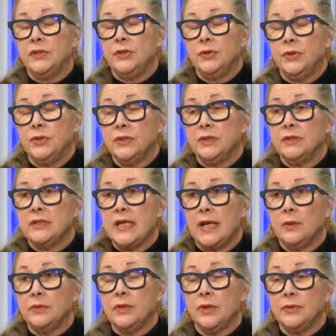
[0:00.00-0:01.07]
you could
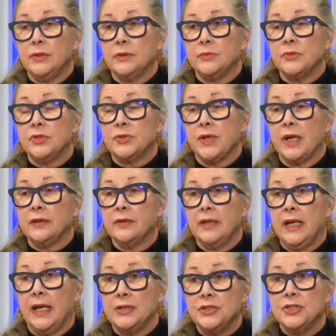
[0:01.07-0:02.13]
download them
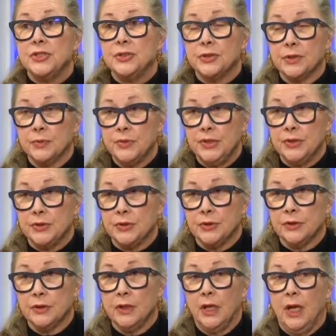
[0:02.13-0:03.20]
directly onto your
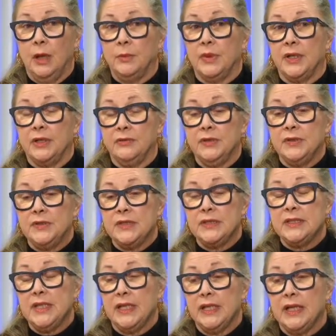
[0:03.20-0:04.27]
computer, but if you
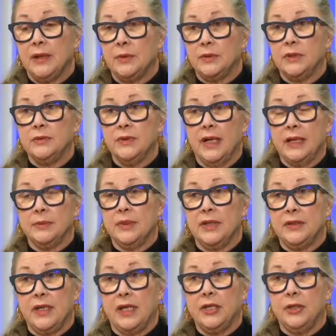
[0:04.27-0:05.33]
did that, I would
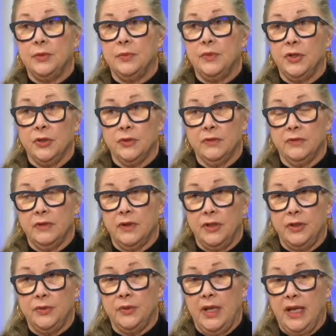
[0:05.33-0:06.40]
recommend that
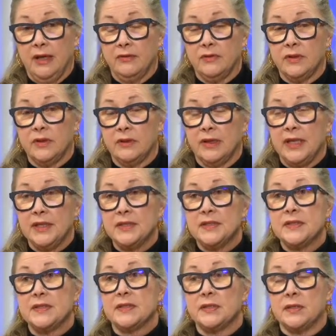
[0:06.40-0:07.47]
you have the
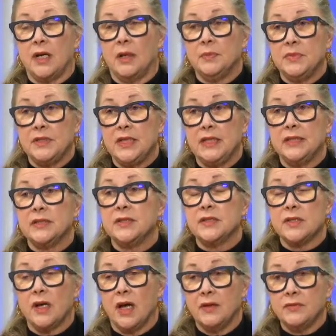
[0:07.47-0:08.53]
latest updated
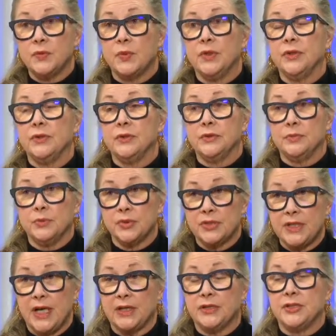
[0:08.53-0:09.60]
software to
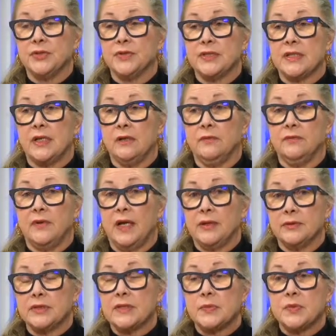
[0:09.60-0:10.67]
protect yourself,
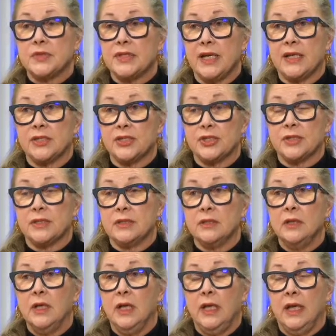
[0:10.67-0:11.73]
virus protection,
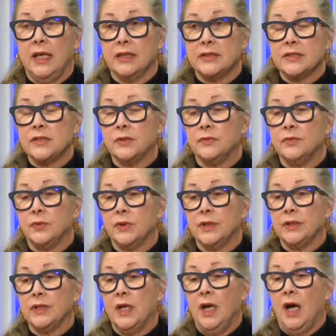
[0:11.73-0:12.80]
and so
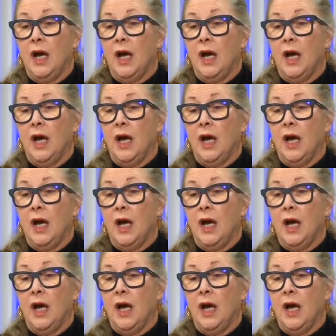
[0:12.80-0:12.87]
forth.